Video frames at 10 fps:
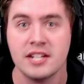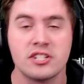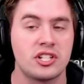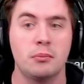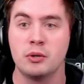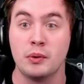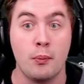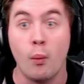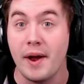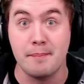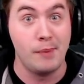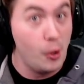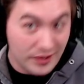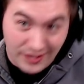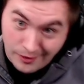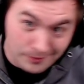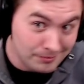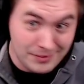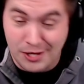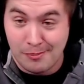Someone with one mote
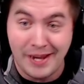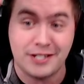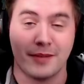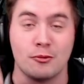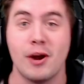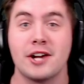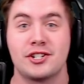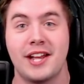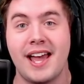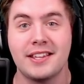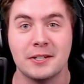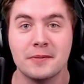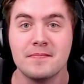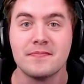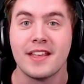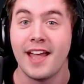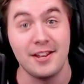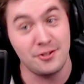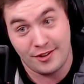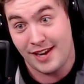come, you know, might come rushing at you,
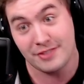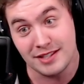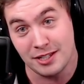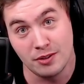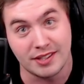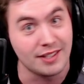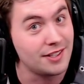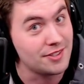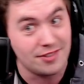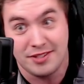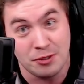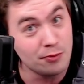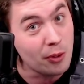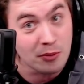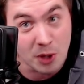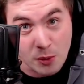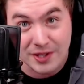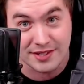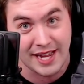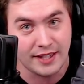and you're going to have to deal with it because you don't know
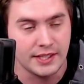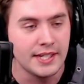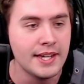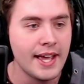exactly.